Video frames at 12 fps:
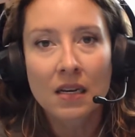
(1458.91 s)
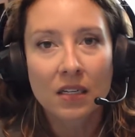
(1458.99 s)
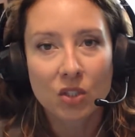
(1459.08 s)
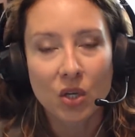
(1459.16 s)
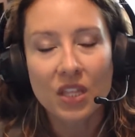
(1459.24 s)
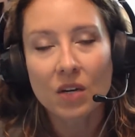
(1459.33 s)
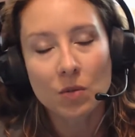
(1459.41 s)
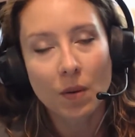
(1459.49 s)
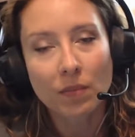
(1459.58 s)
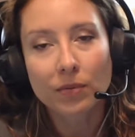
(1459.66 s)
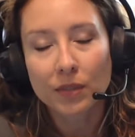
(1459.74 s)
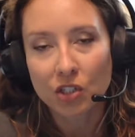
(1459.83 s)
So I think it was
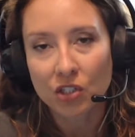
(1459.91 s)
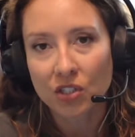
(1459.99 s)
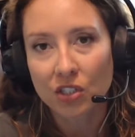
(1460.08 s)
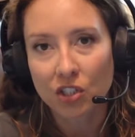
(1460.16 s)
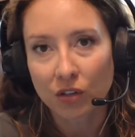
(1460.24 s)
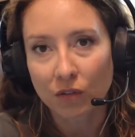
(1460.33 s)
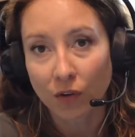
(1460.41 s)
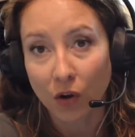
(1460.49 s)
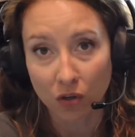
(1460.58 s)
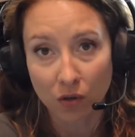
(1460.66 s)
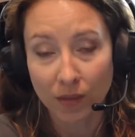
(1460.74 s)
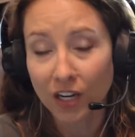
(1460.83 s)
probably just the sheer
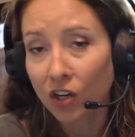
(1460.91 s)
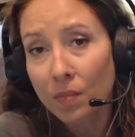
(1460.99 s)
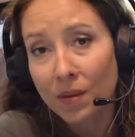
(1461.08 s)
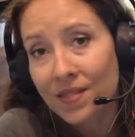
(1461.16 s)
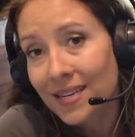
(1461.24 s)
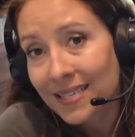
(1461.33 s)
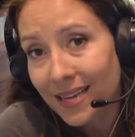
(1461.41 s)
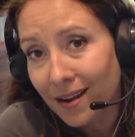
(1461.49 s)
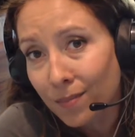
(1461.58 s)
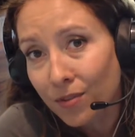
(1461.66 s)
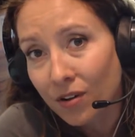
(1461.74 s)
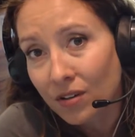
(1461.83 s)
volume, and it could have been the
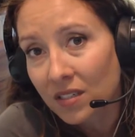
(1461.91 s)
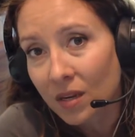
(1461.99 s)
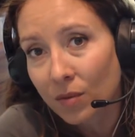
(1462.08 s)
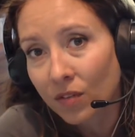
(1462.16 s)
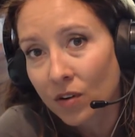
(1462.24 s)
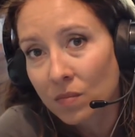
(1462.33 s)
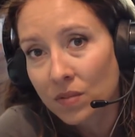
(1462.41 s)
depth on some of them.